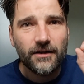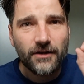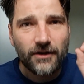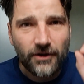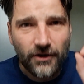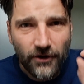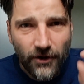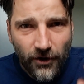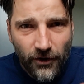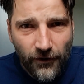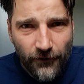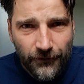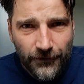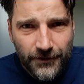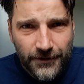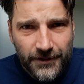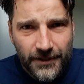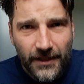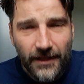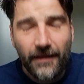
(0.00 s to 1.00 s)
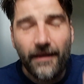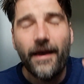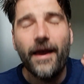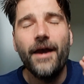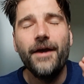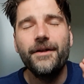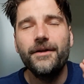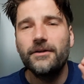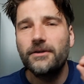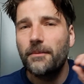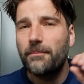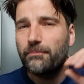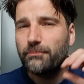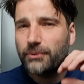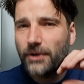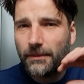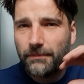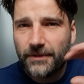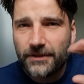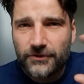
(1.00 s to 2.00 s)
clover, and there are
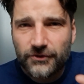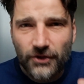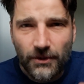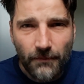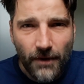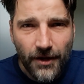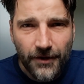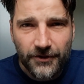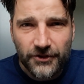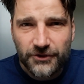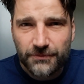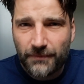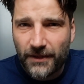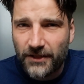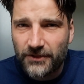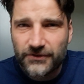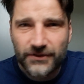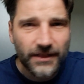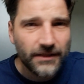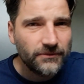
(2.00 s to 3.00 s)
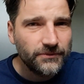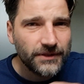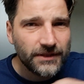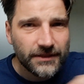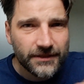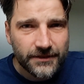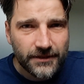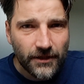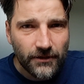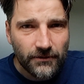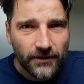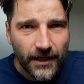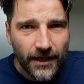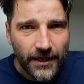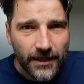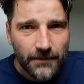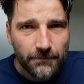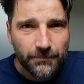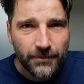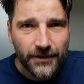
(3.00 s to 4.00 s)
probably some other smells they really don't
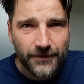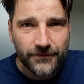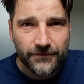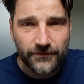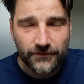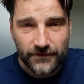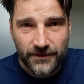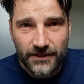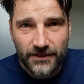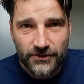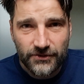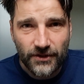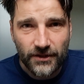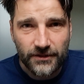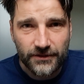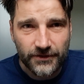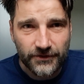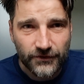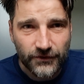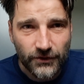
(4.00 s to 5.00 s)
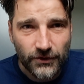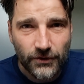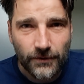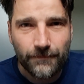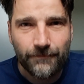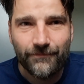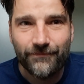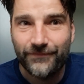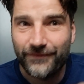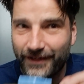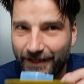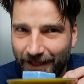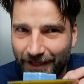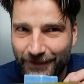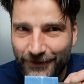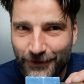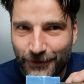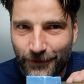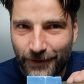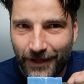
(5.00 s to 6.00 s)
like, but these are the 2 that I
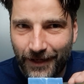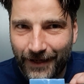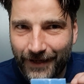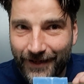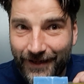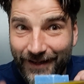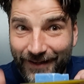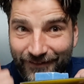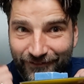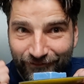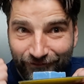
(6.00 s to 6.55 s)
do like.